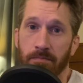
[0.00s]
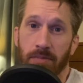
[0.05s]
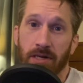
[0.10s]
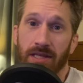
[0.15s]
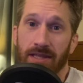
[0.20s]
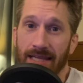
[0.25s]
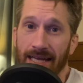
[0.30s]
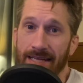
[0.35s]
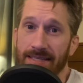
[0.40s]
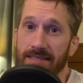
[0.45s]

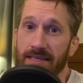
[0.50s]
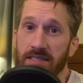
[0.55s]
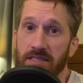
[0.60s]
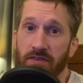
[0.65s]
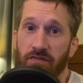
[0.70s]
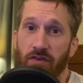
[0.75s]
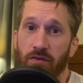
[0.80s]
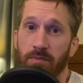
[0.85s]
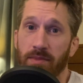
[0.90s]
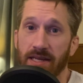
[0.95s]
But that's easy
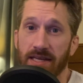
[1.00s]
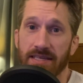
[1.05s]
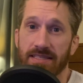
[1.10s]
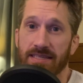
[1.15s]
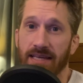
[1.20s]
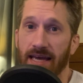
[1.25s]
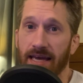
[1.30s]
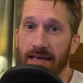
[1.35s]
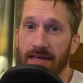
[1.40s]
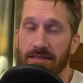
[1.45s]
for me to
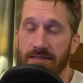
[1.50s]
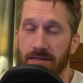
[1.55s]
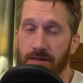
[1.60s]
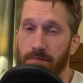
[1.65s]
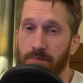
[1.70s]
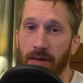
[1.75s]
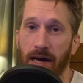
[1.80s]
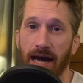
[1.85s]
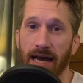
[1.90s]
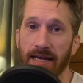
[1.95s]
say as a
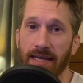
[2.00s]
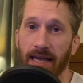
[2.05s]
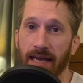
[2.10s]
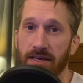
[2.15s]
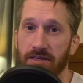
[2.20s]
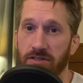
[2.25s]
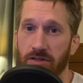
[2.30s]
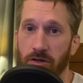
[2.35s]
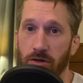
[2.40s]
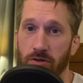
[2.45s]

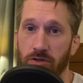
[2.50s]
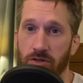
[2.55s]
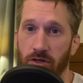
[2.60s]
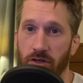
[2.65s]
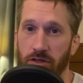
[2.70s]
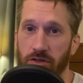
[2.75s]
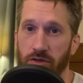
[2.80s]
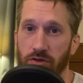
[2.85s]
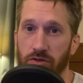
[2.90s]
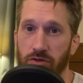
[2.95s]
podcast host
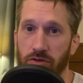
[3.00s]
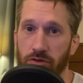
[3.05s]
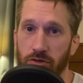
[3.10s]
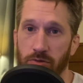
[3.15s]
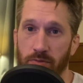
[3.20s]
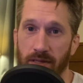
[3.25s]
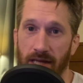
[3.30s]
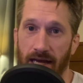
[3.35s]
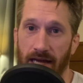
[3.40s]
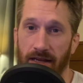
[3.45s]
on
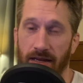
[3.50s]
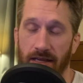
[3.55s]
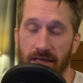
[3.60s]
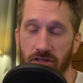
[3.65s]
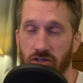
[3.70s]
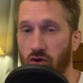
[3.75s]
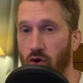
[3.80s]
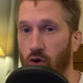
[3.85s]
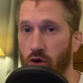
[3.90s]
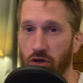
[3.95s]
YouTube that
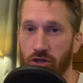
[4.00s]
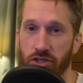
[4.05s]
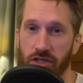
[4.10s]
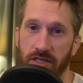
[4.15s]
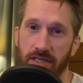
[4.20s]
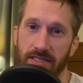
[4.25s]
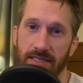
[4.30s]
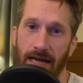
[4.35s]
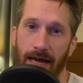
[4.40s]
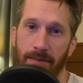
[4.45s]
his corner should
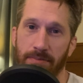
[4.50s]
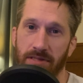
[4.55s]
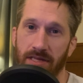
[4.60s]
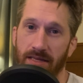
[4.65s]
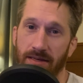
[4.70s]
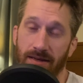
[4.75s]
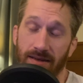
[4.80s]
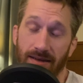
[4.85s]
have stopped it.